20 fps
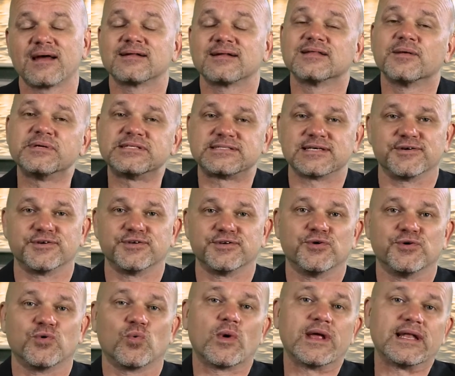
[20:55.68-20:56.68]
Let me tell
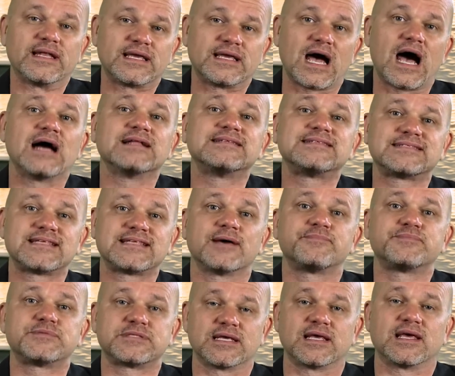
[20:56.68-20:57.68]
you, when God
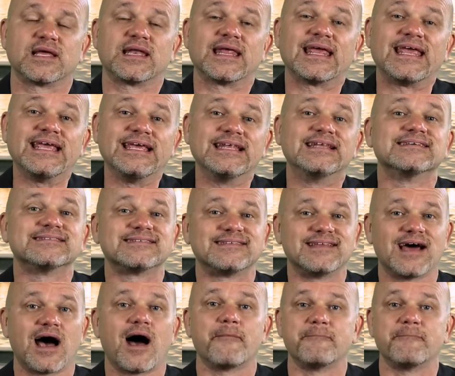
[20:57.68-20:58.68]
steps in, he does
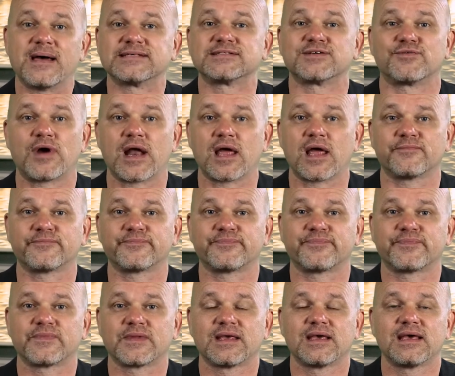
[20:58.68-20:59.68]
not mess around.
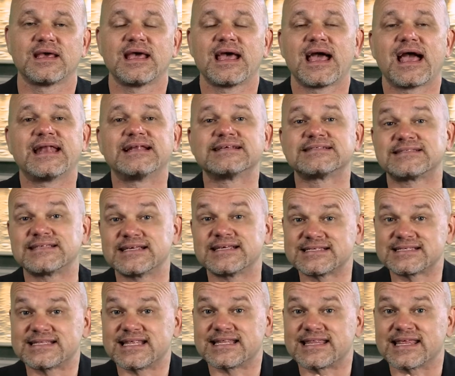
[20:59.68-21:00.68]
And it
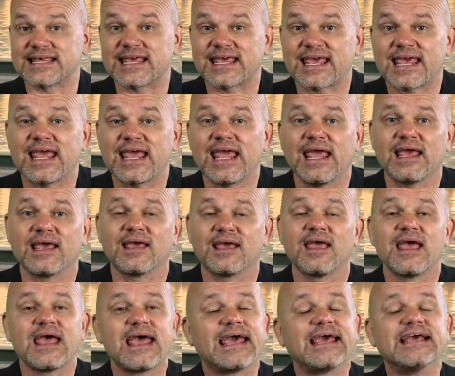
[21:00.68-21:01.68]
says that the king,
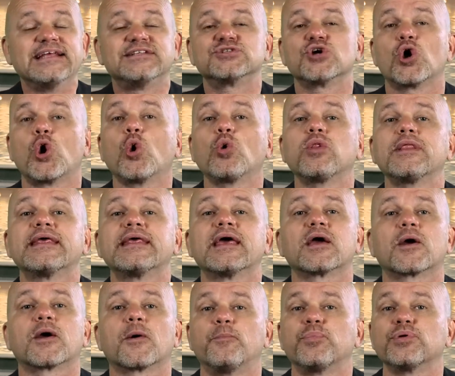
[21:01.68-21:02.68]
he totally
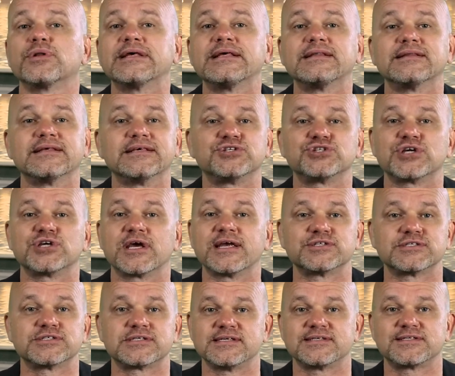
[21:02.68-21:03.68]
and completely
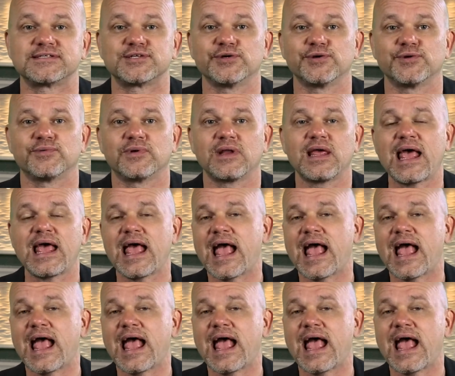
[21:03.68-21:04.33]
changes his tune.